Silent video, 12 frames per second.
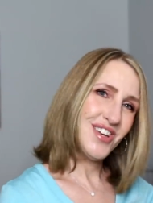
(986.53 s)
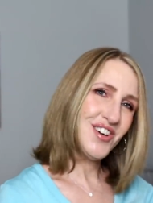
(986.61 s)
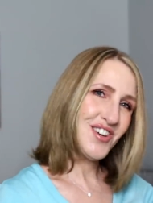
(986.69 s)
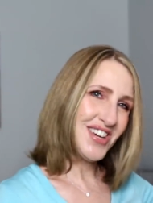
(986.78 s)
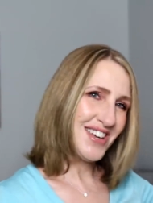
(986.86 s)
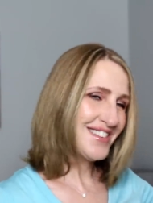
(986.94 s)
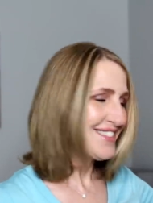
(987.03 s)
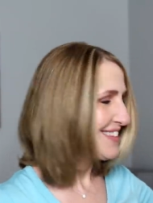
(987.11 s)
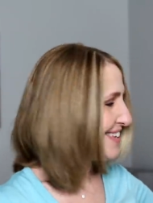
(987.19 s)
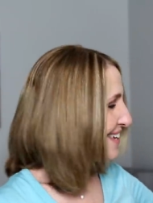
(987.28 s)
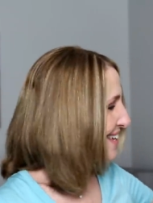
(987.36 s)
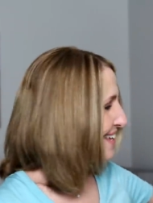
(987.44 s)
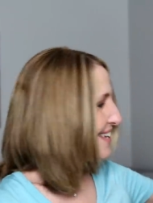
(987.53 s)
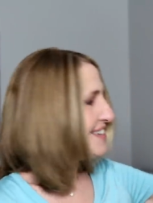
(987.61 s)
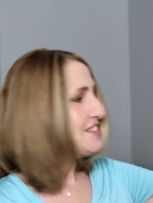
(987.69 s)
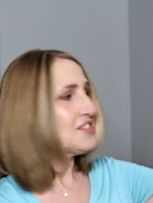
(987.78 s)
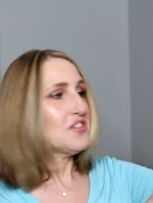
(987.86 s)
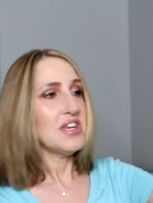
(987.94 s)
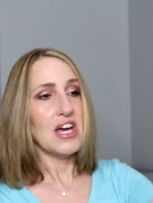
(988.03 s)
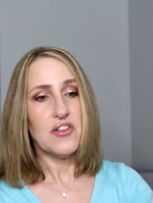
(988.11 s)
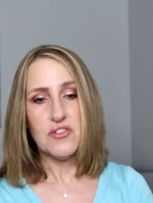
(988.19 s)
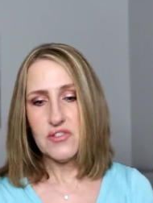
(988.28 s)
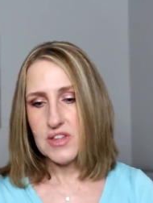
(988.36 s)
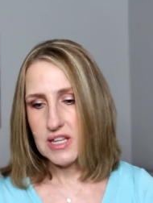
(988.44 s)
Okay, so the
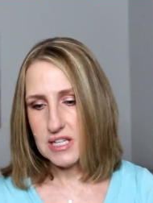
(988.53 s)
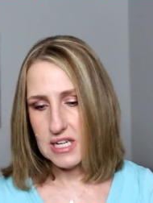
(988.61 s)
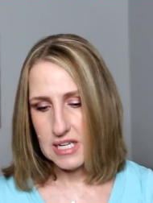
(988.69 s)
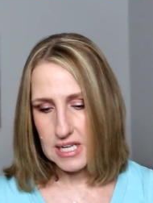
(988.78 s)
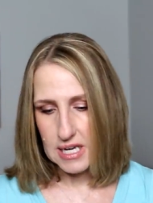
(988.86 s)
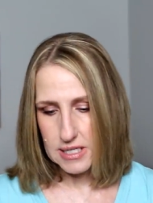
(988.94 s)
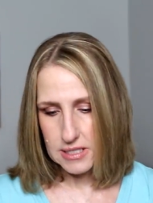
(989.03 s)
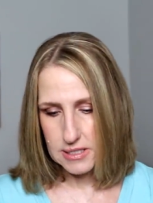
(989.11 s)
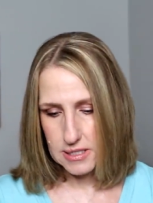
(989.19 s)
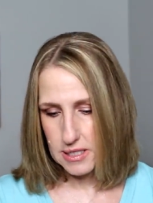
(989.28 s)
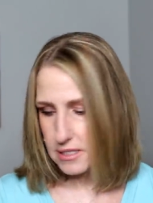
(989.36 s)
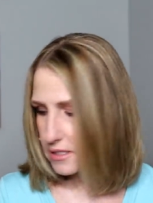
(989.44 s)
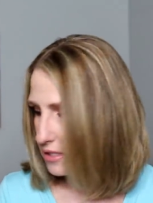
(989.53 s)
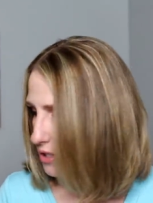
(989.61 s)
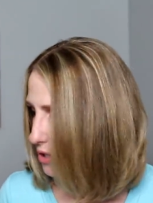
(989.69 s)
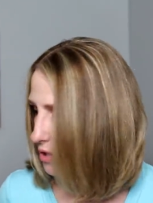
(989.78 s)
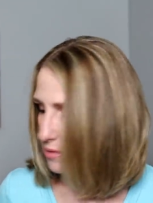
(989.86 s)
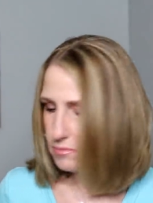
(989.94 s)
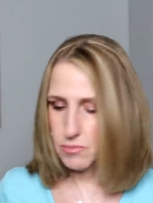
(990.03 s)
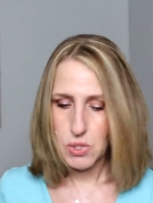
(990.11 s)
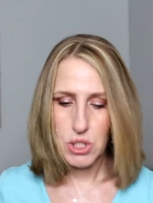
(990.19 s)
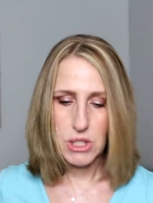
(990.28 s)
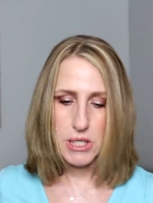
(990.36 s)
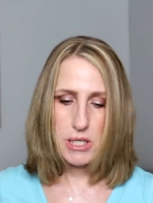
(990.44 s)
other thing that I got is this little
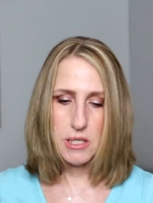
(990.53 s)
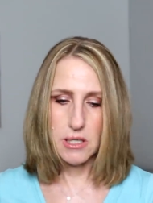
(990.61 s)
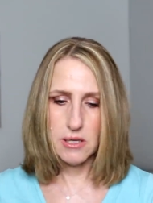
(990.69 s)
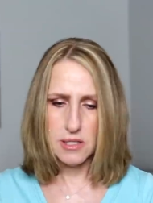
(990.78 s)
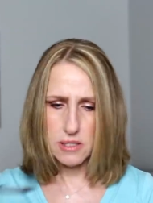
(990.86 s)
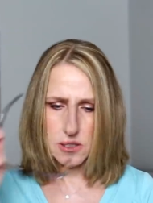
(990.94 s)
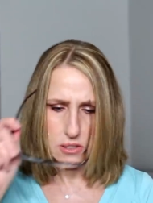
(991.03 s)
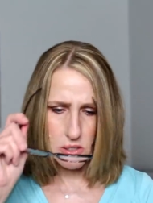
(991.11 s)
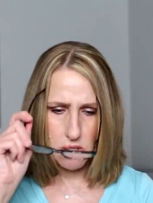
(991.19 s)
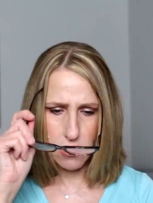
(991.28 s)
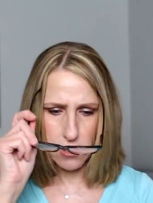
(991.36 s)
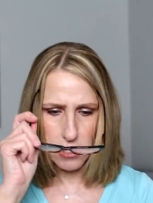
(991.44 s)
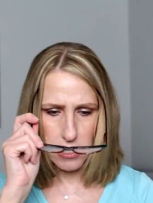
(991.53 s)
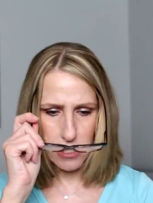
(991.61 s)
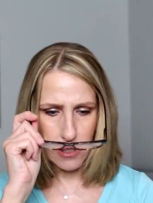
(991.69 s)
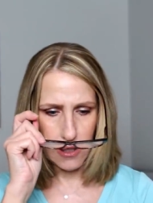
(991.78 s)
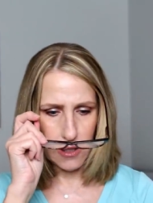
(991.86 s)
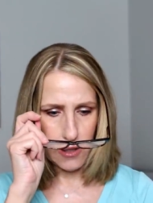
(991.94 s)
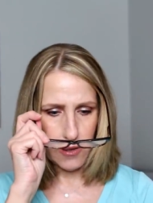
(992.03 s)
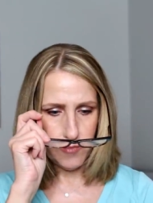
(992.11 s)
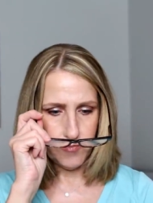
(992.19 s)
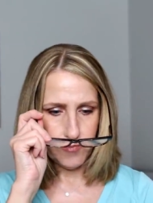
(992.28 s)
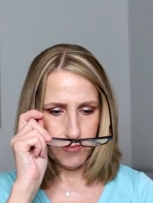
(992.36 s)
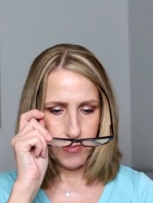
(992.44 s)
machine, and this is called the
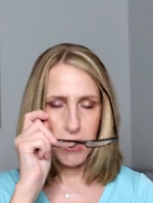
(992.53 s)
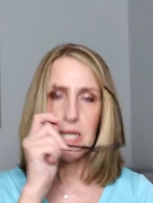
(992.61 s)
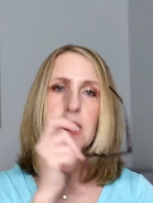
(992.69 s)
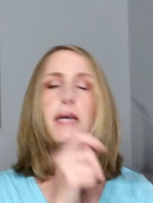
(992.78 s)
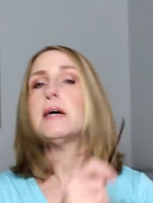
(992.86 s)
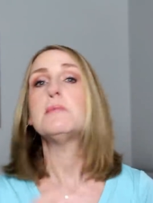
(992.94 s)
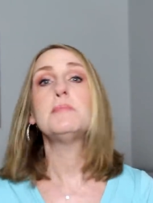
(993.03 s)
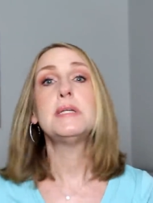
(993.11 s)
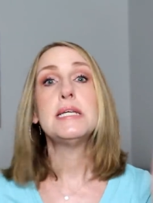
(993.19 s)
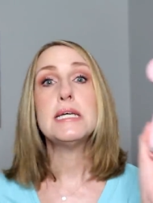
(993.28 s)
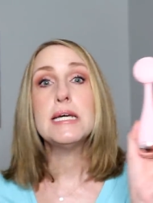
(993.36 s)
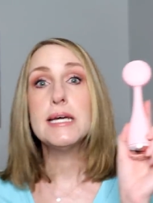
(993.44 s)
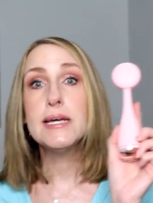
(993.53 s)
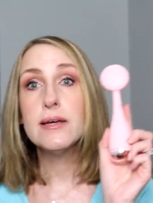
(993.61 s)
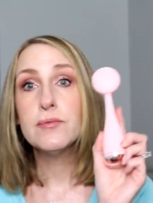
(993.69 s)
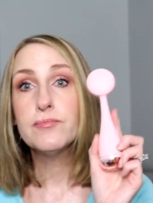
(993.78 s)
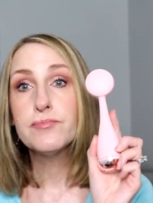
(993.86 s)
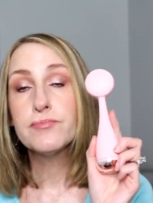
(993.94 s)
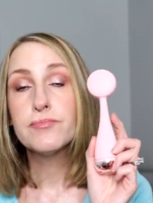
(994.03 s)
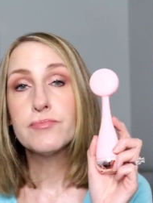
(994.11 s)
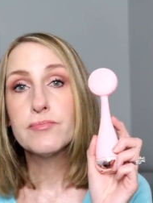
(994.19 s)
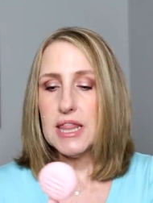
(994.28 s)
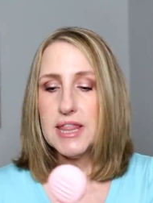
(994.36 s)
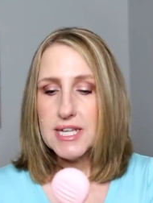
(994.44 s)
PMD.
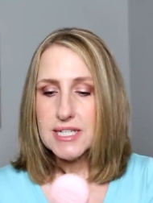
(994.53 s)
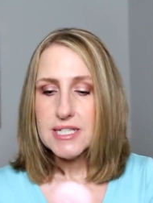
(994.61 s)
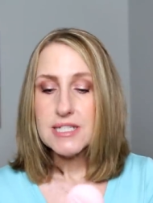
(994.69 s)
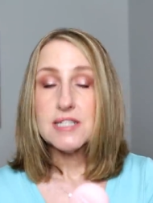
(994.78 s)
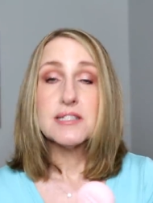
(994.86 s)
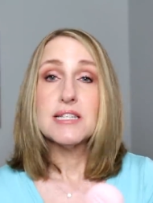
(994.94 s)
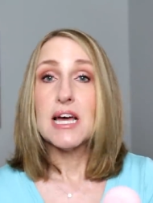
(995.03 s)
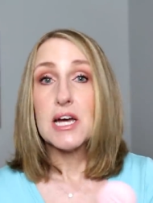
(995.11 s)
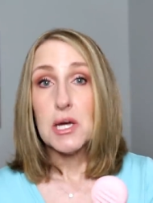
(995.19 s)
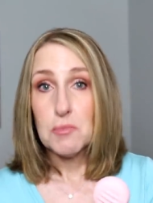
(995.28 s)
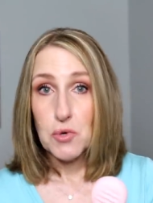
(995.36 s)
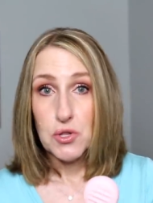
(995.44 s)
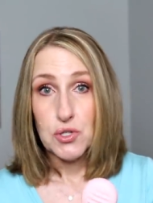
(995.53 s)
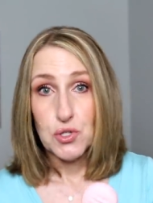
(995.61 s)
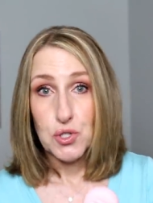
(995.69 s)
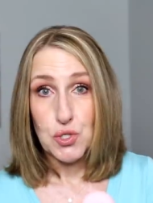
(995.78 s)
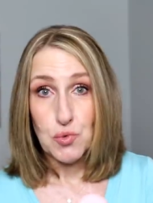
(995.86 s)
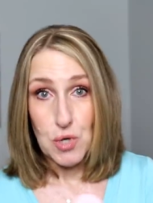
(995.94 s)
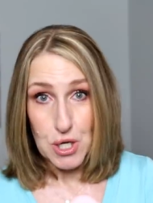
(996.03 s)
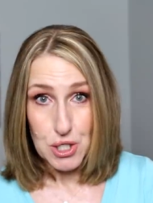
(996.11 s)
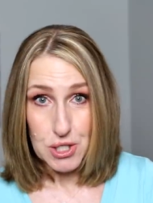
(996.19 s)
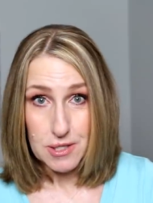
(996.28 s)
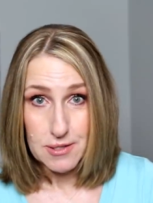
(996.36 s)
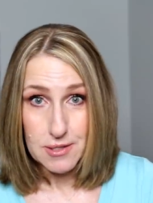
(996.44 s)
This does not come with
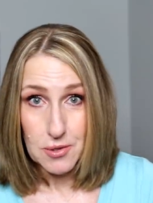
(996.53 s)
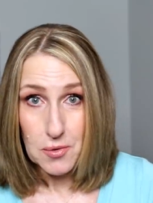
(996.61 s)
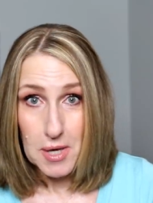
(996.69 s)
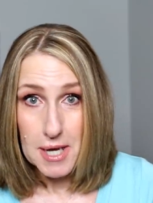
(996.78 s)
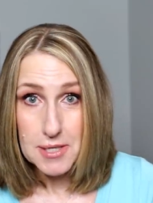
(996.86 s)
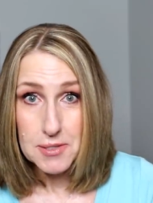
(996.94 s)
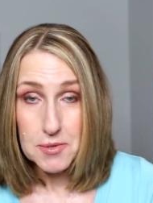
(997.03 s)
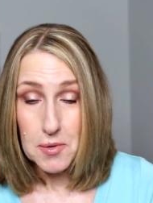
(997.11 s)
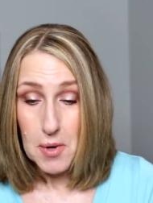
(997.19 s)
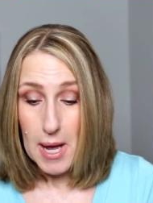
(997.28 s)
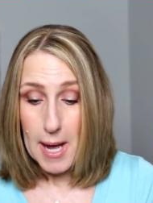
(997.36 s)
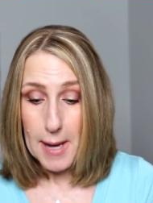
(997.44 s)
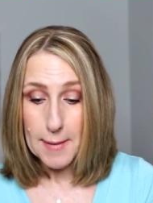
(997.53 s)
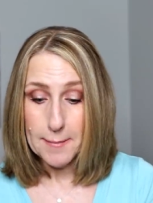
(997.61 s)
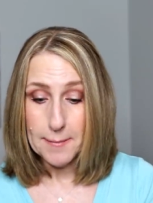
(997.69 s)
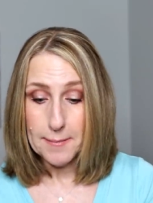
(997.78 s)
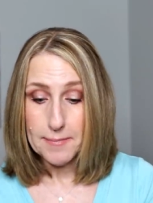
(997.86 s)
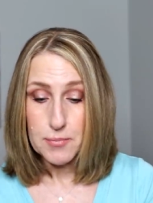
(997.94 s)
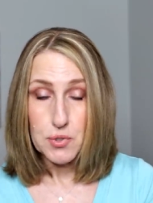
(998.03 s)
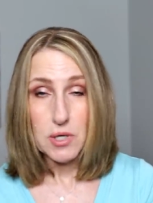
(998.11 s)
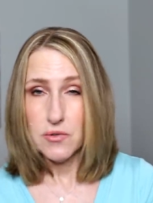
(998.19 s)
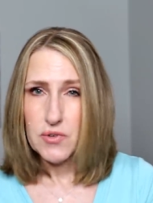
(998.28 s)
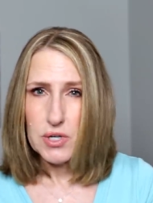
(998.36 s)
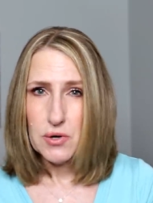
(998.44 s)
directions, okay? So I'm
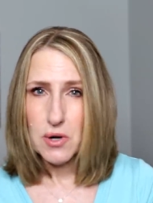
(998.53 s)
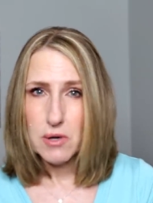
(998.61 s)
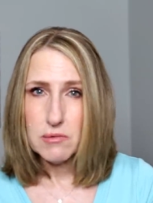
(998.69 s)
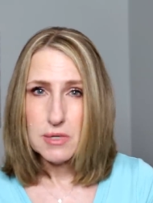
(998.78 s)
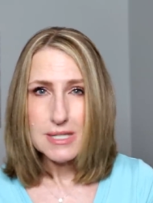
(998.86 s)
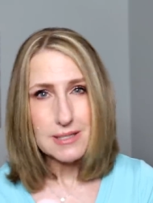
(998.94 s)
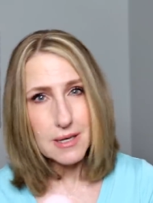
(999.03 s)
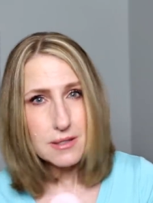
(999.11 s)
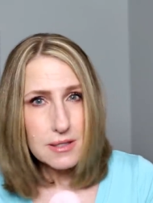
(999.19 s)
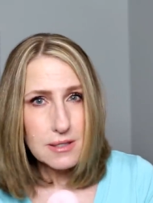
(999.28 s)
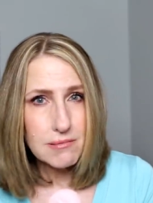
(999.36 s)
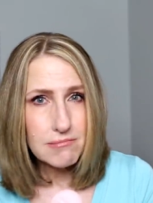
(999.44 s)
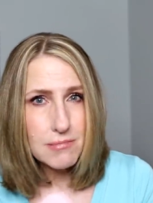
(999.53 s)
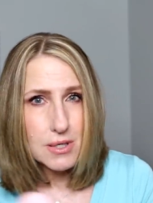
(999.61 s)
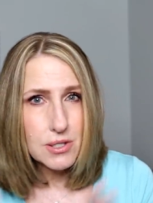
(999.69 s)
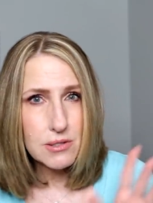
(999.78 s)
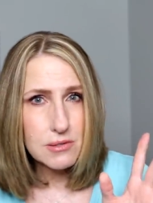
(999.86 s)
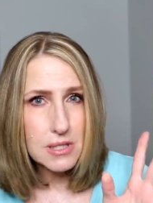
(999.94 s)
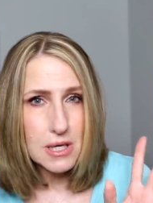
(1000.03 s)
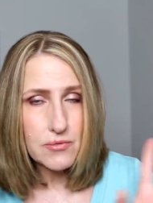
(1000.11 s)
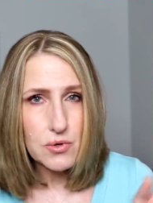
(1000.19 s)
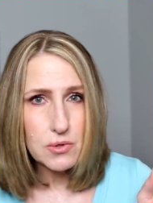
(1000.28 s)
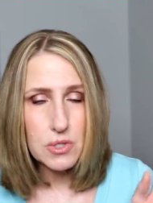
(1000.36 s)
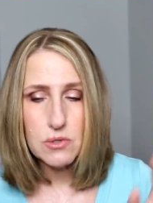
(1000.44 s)
trying to figure out exactly how to use it.
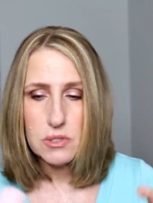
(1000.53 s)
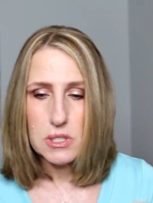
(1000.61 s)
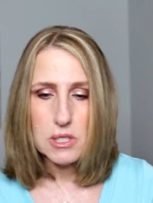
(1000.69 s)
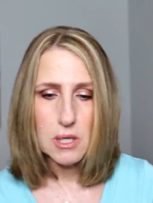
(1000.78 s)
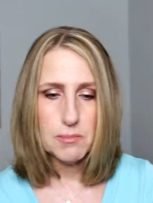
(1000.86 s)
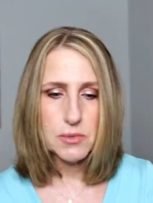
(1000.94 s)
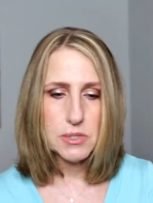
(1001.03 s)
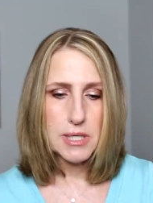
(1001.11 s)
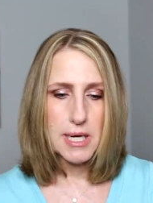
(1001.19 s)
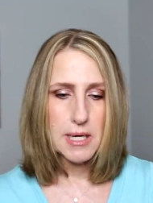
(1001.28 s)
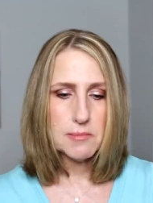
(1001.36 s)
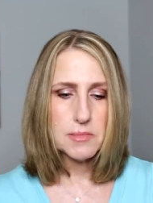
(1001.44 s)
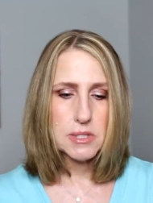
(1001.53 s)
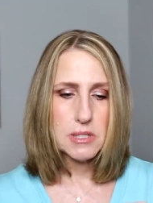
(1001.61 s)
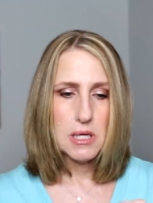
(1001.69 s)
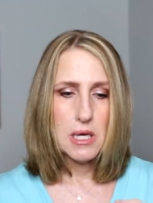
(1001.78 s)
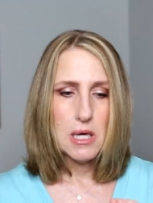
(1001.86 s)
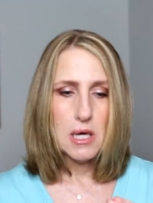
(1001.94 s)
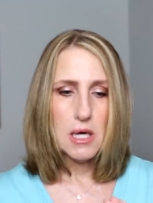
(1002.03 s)
I've only used it a couple times.